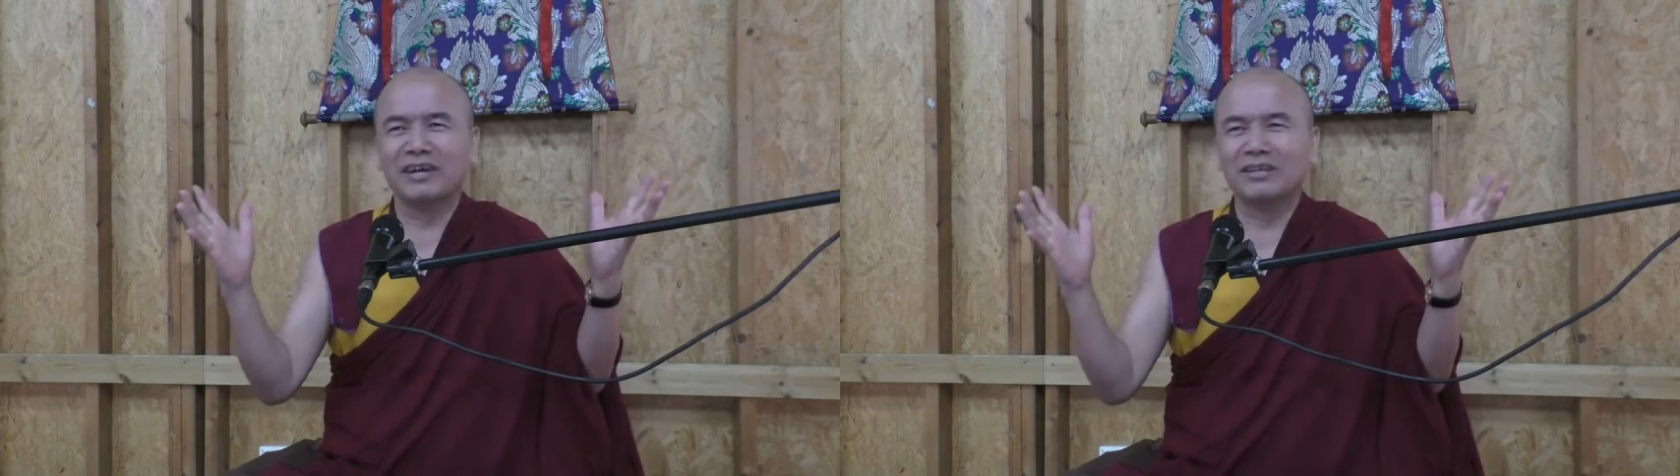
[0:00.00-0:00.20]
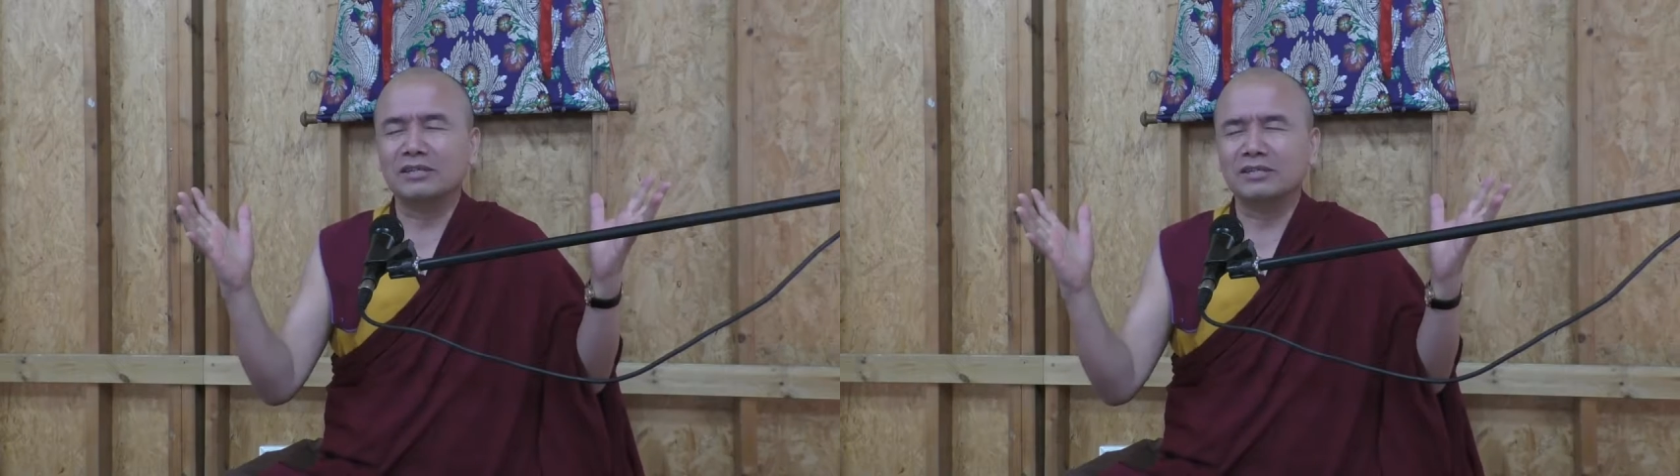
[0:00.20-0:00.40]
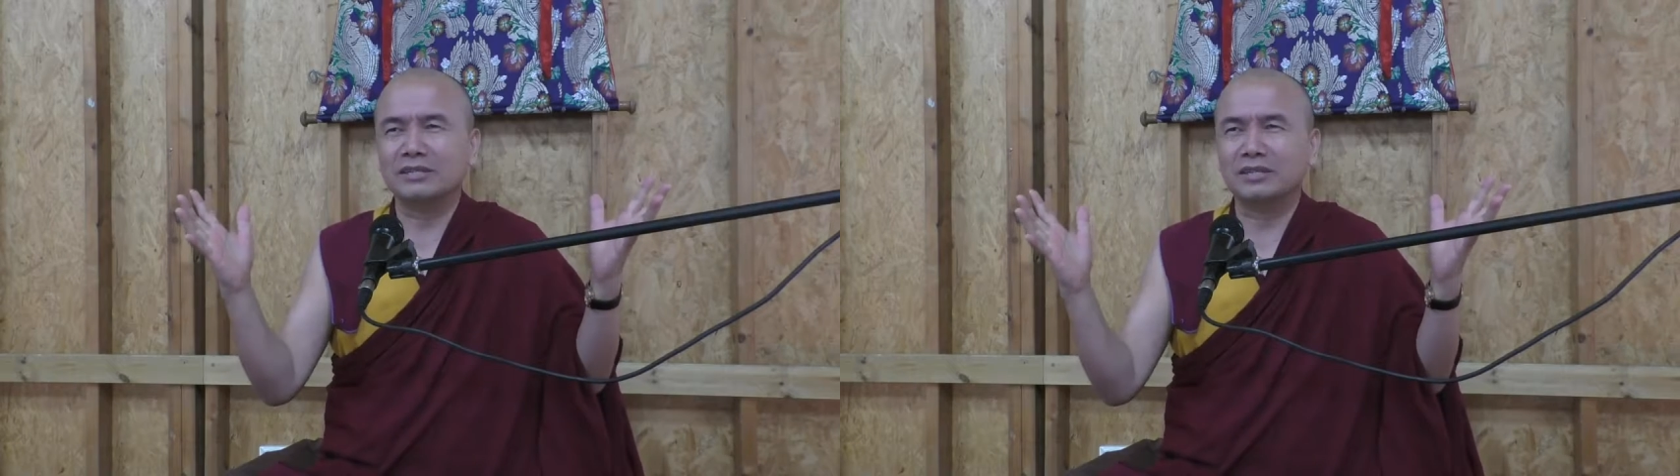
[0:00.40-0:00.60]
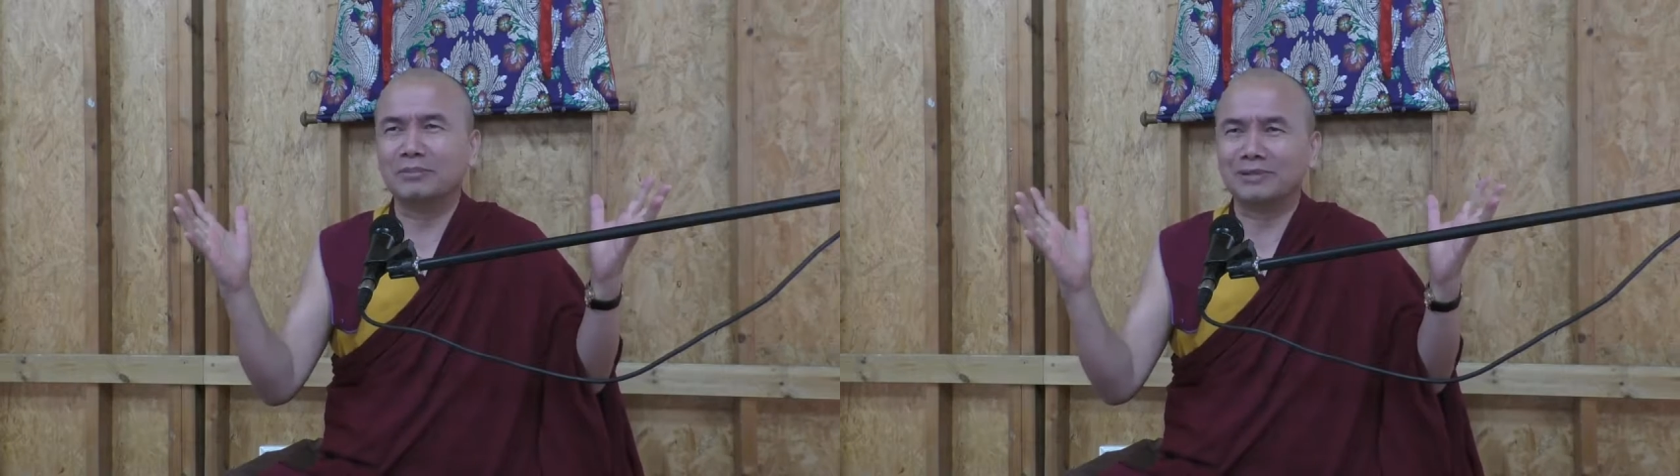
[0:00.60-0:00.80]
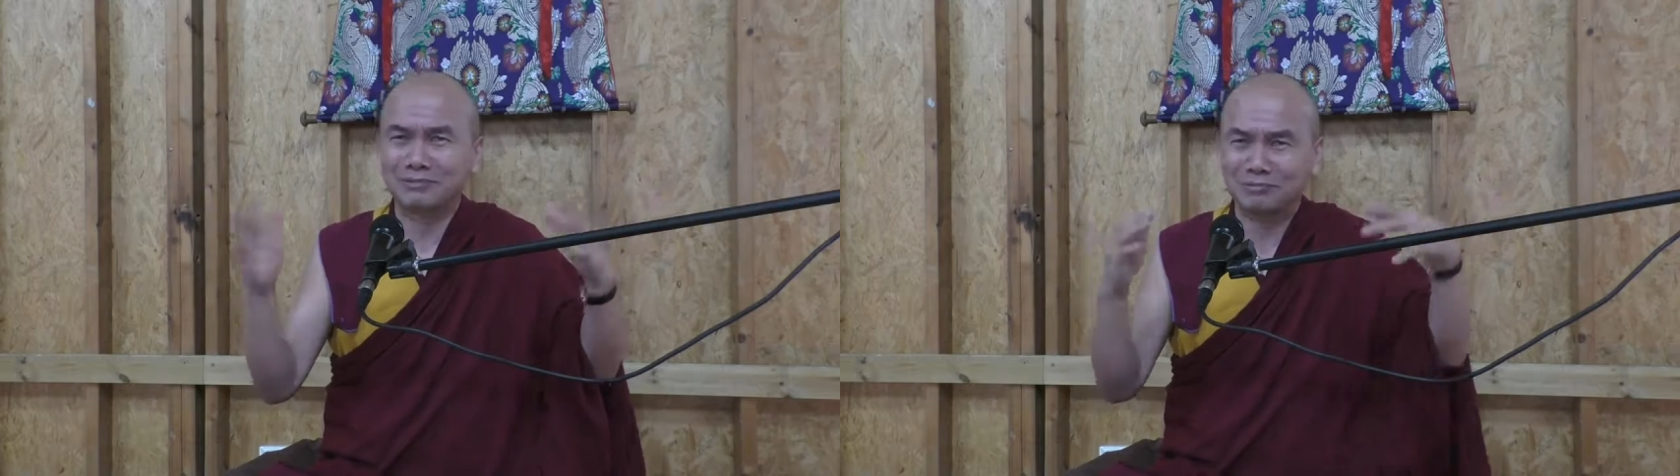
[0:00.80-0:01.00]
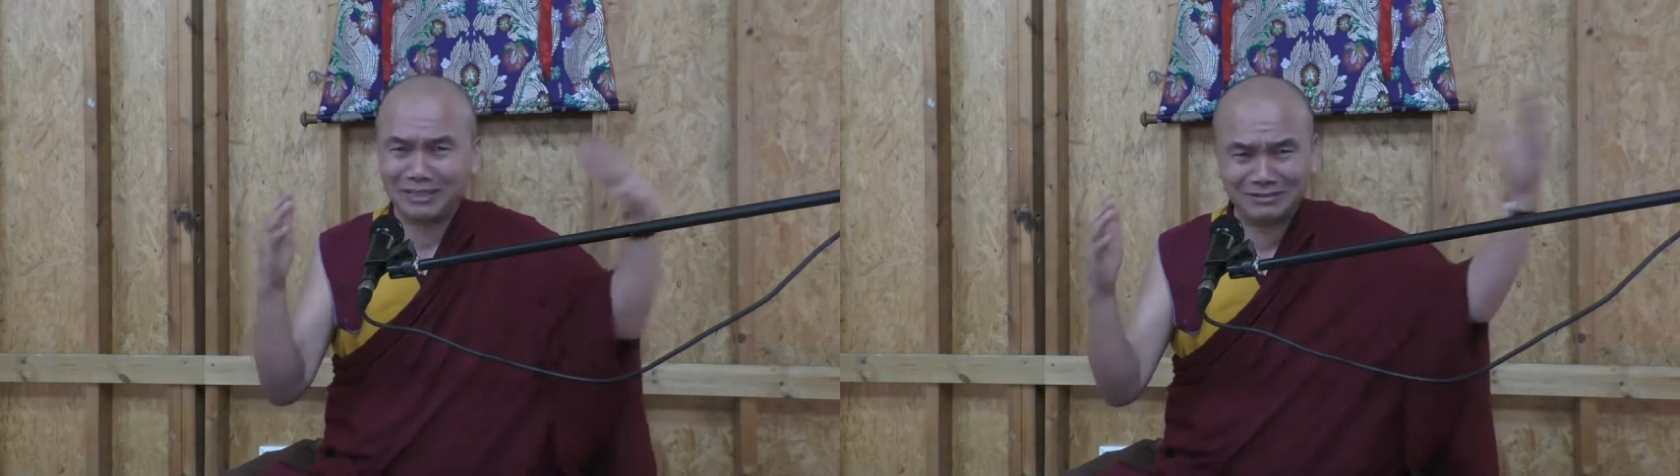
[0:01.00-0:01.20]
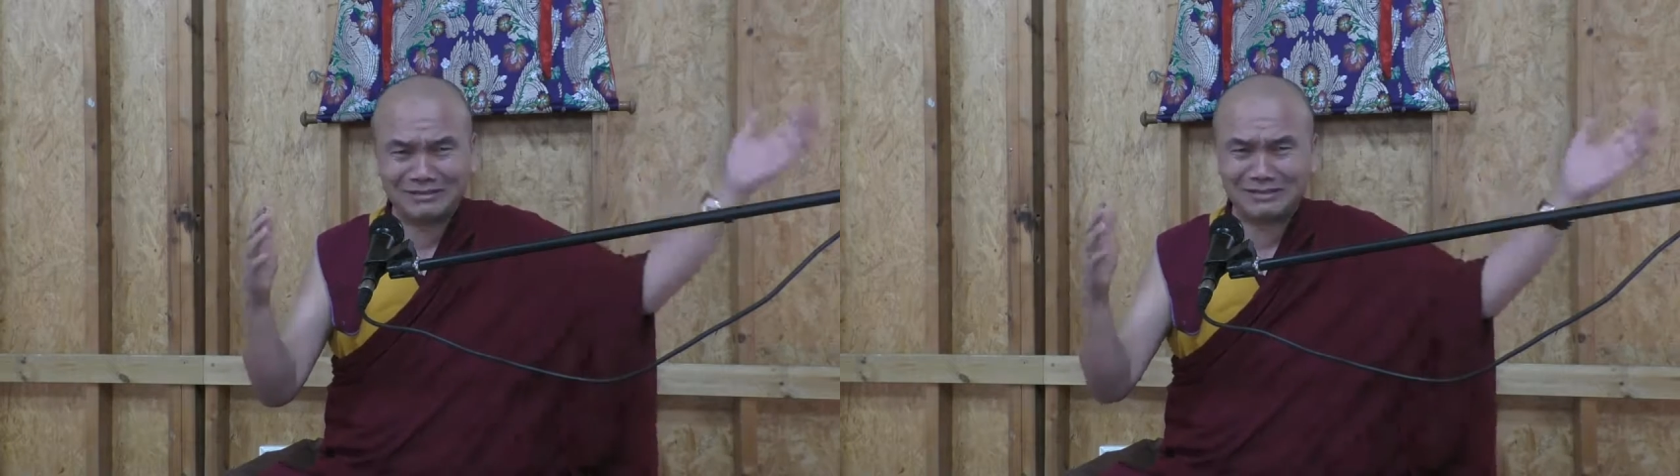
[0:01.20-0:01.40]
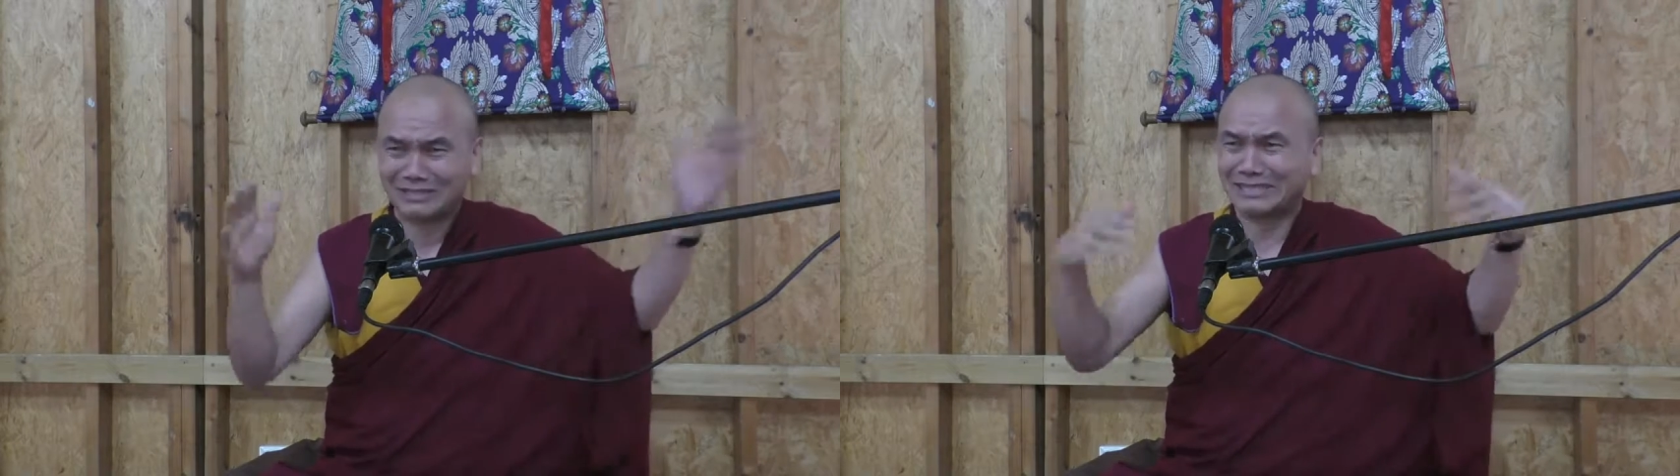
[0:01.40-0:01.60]
And then he said, but many
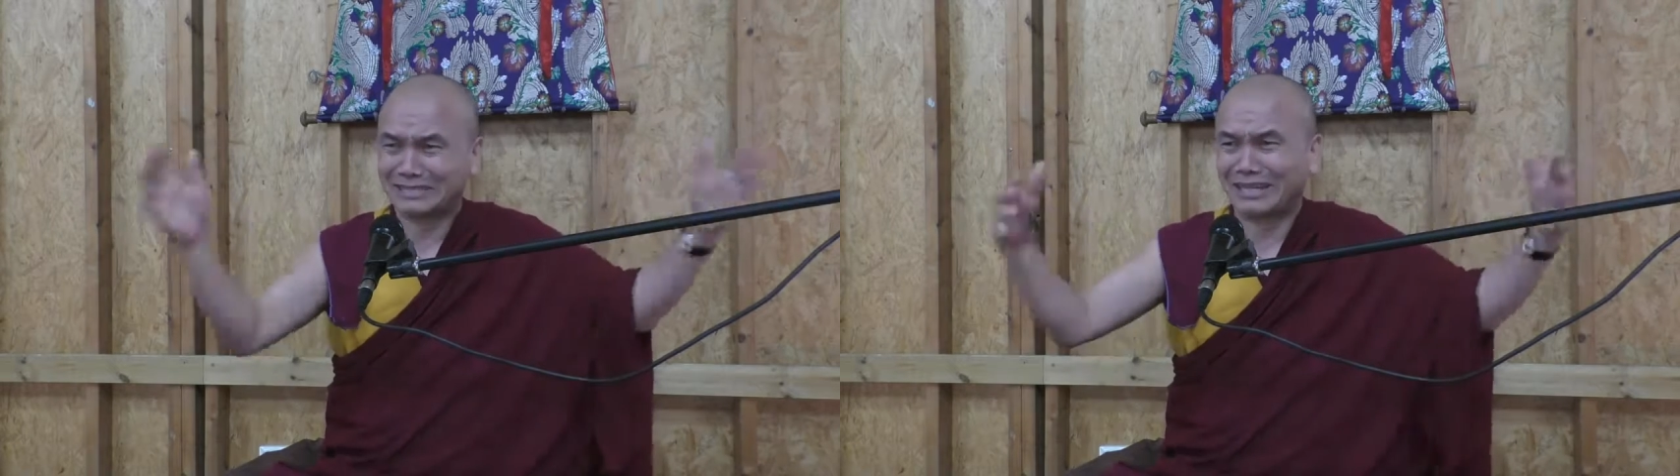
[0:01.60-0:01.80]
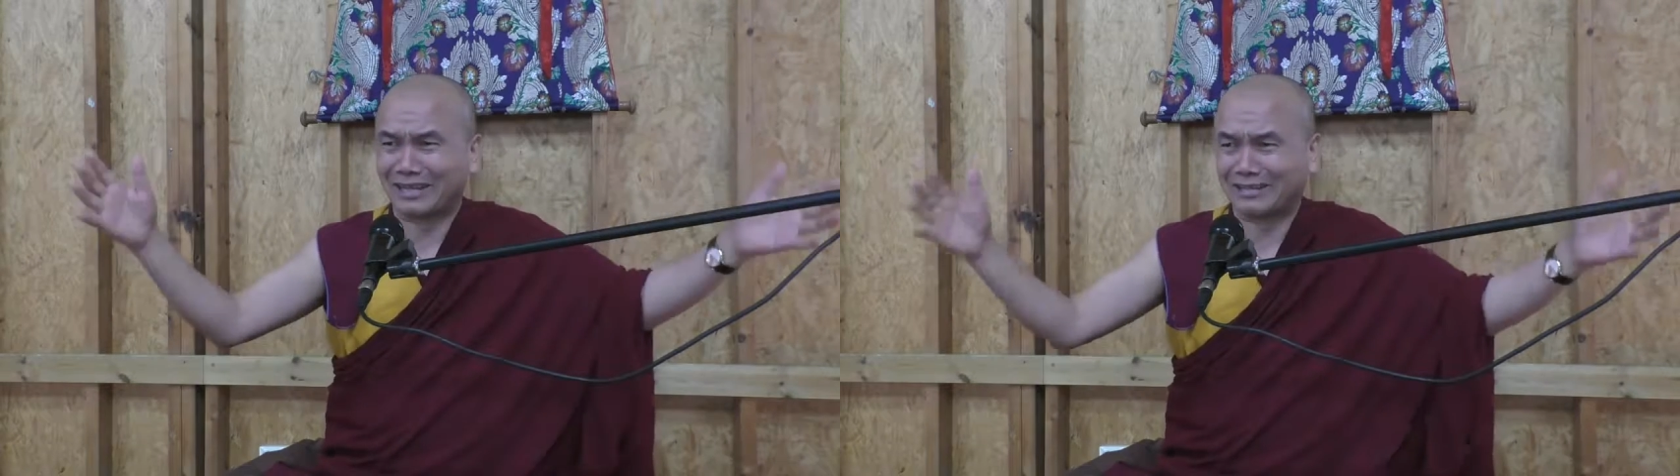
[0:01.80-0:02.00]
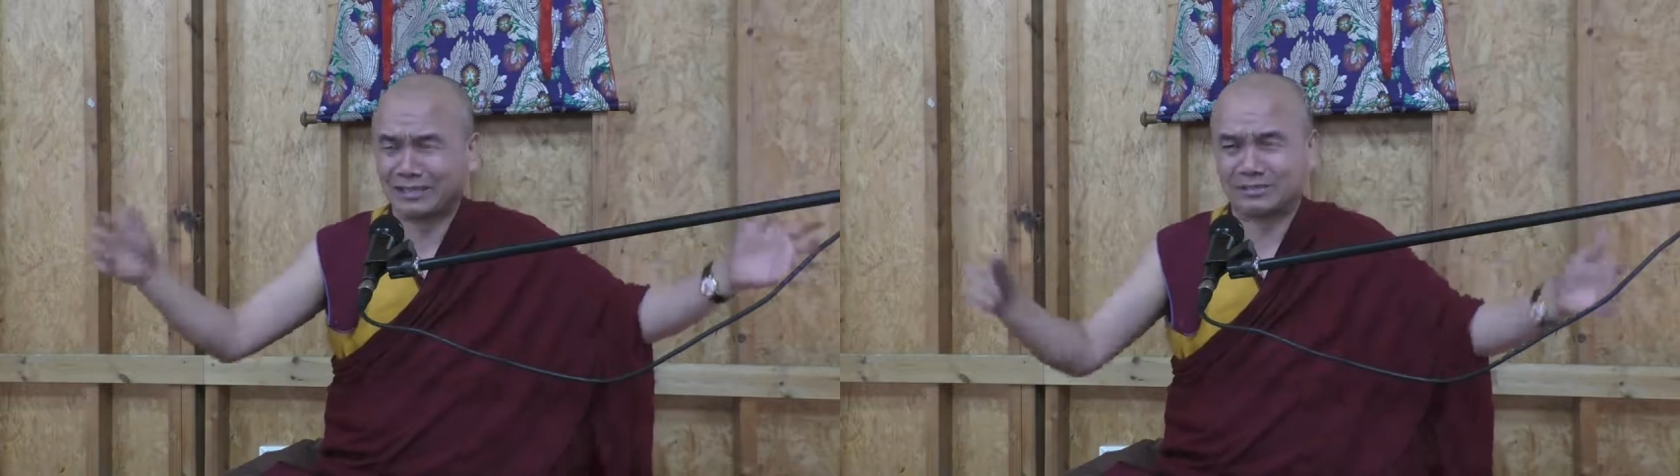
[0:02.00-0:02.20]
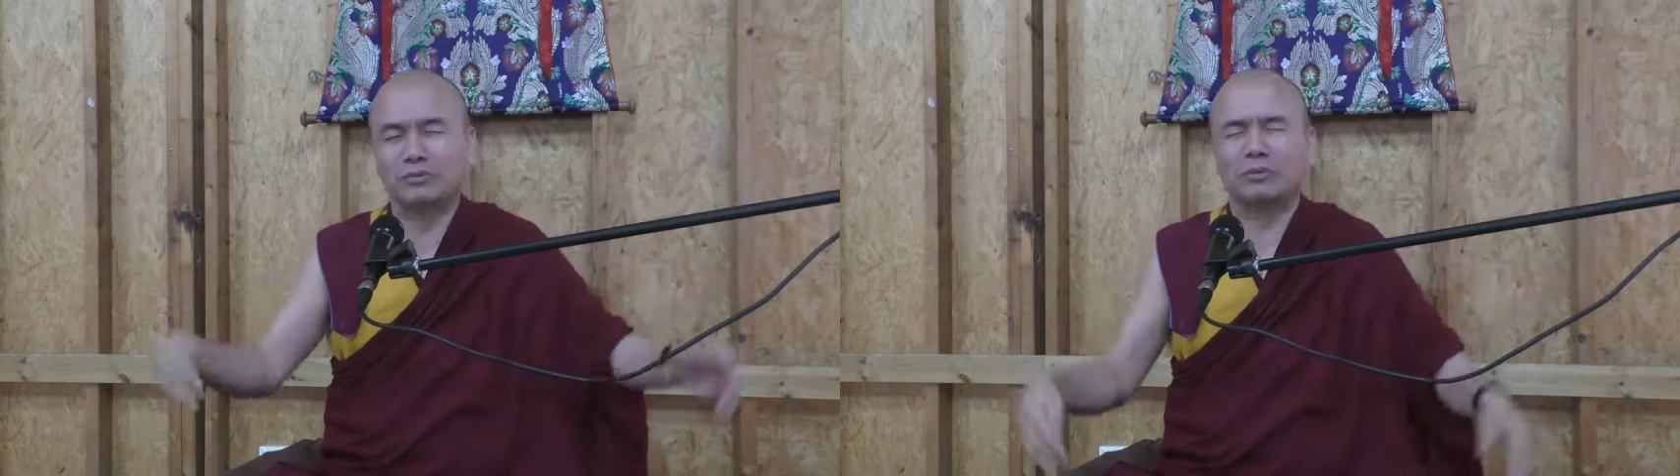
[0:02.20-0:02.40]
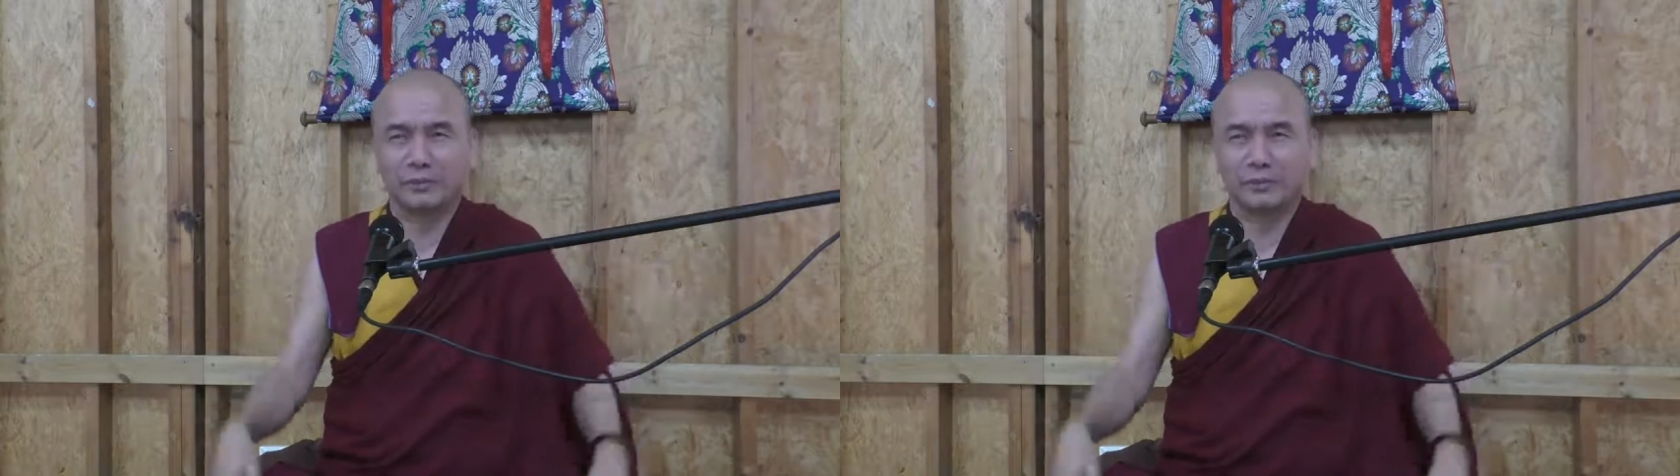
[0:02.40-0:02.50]
teachers, they say like this.